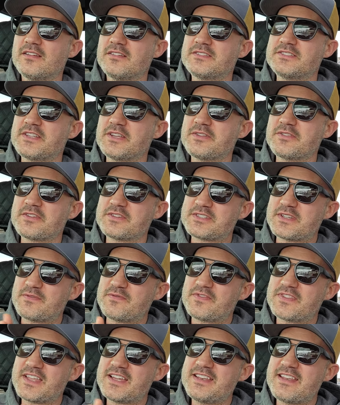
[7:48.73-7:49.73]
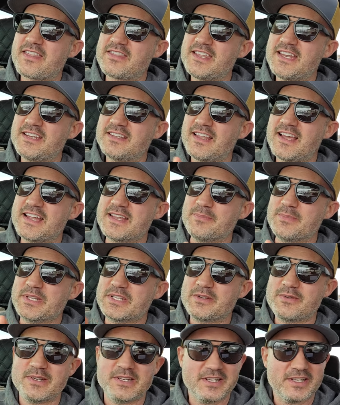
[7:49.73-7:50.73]
See, there's a thin, thin line
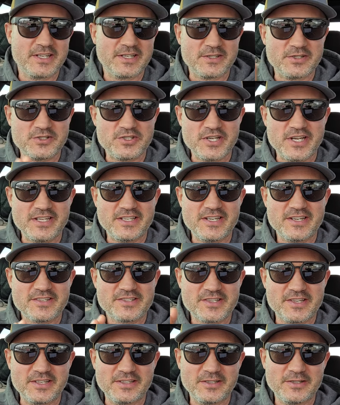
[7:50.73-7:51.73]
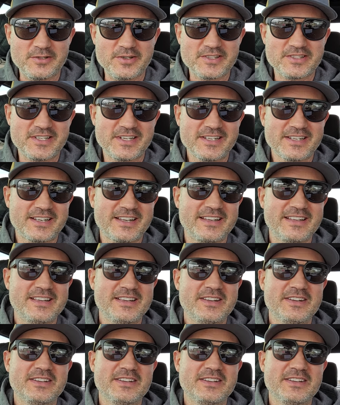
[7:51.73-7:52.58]
between like genius and lunatic.